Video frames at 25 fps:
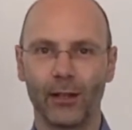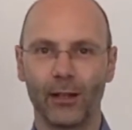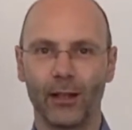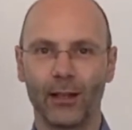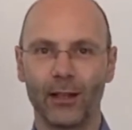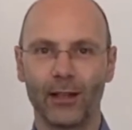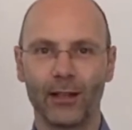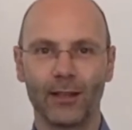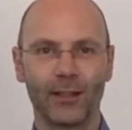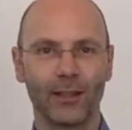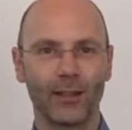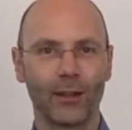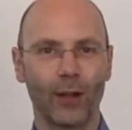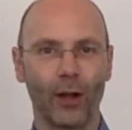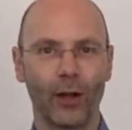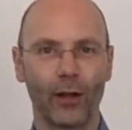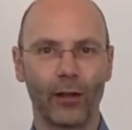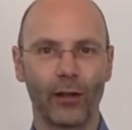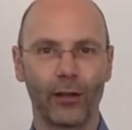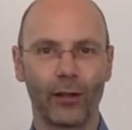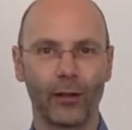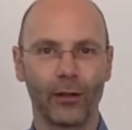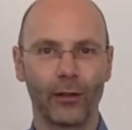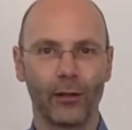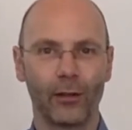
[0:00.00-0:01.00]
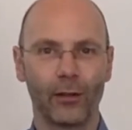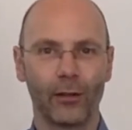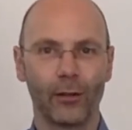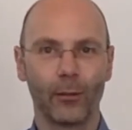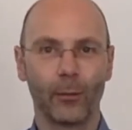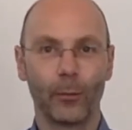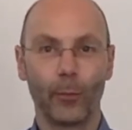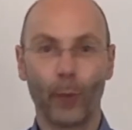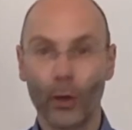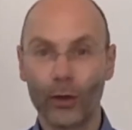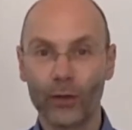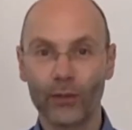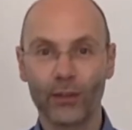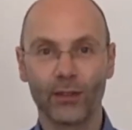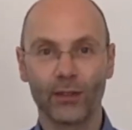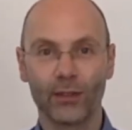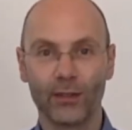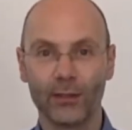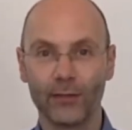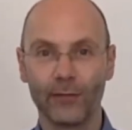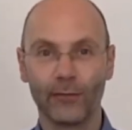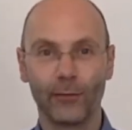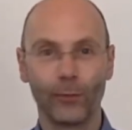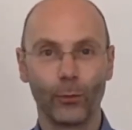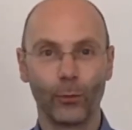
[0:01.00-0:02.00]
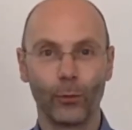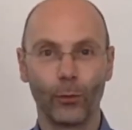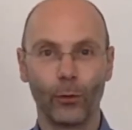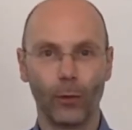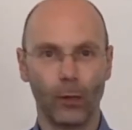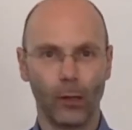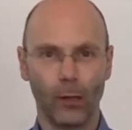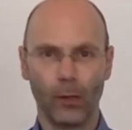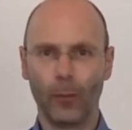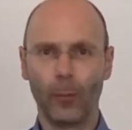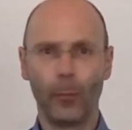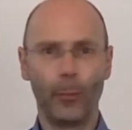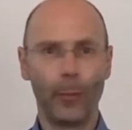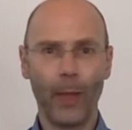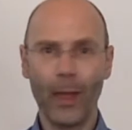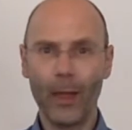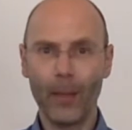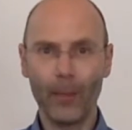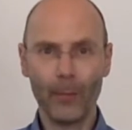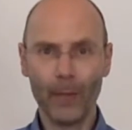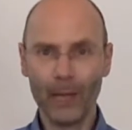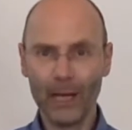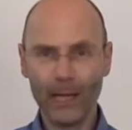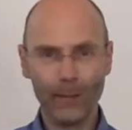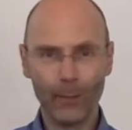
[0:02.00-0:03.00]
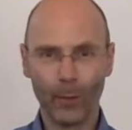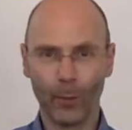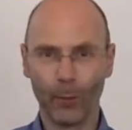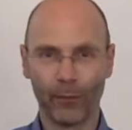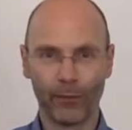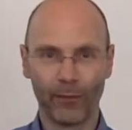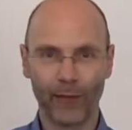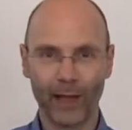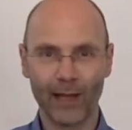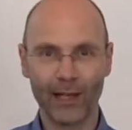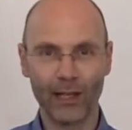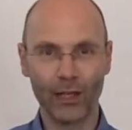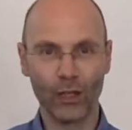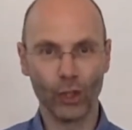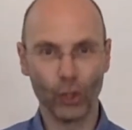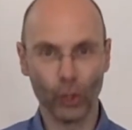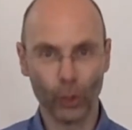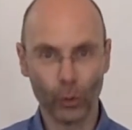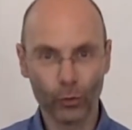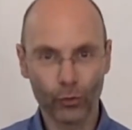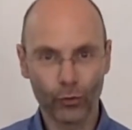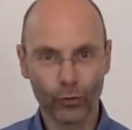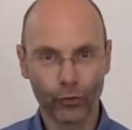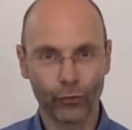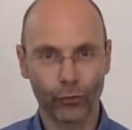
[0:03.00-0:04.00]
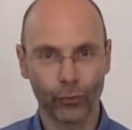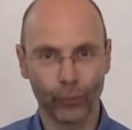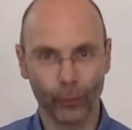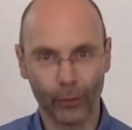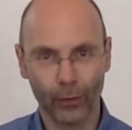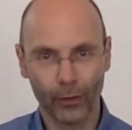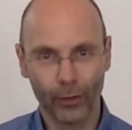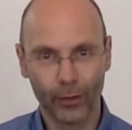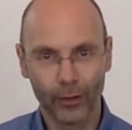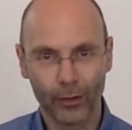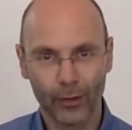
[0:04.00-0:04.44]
elicit either positive or bare minimum fairly neutral